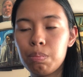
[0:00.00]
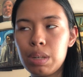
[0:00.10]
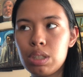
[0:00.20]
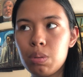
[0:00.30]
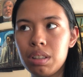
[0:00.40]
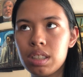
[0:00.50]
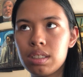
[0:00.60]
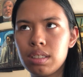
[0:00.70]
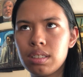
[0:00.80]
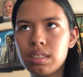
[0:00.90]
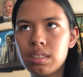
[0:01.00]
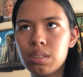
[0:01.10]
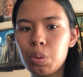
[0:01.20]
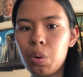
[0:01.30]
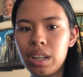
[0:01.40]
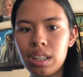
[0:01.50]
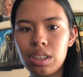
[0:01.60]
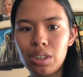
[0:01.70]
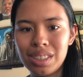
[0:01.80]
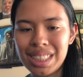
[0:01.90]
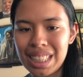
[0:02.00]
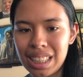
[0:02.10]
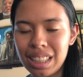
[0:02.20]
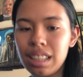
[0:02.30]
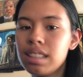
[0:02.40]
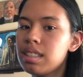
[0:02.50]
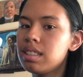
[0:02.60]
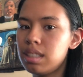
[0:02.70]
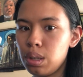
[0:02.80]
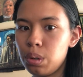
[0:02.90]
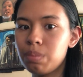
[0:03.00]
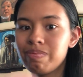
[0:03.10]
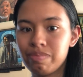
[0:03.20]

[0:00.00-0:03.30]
been doing this since 2013 to